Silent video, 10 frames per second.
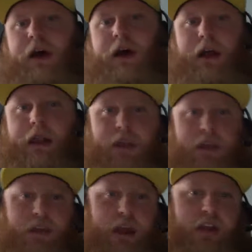And I
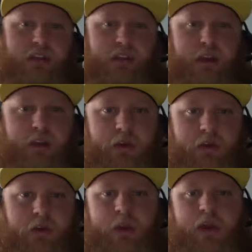think they're actually,
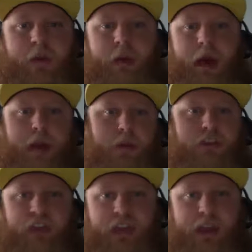just barely behind
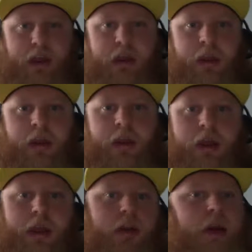Michigan
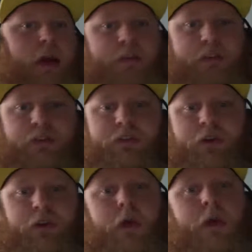and Clemson.
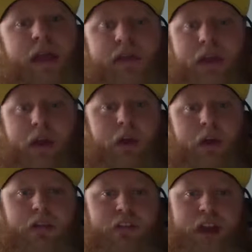So they're right there.
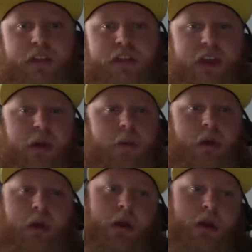There's not a team,
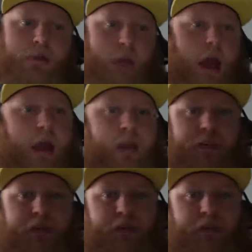to be honest,